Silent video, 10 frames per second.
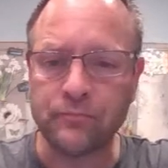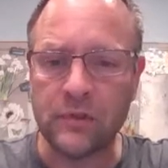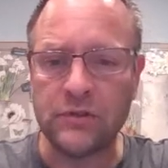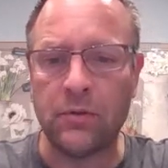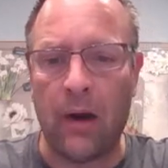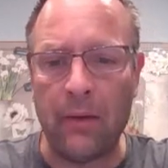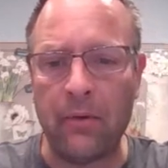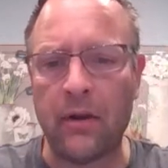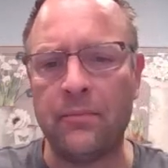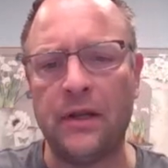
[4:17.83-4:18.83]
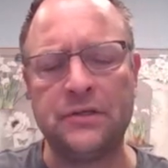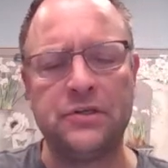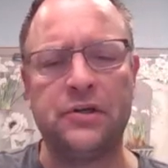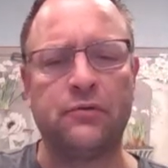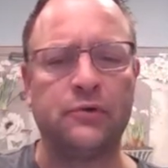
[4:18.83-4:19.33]
So, my recommendation
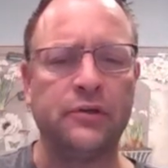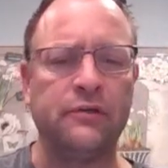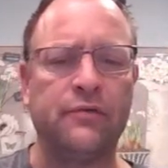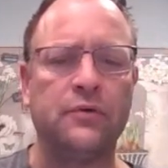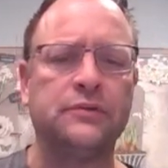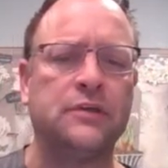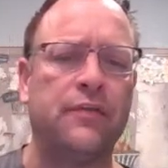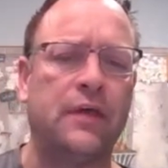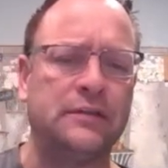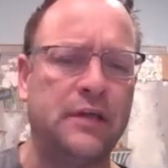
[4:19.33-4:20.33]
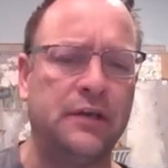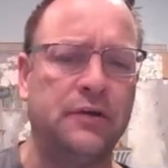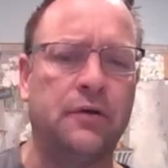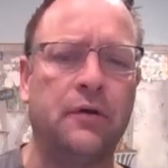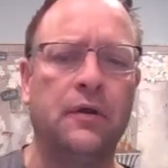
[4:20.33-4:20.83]
here really focuses on that tenure.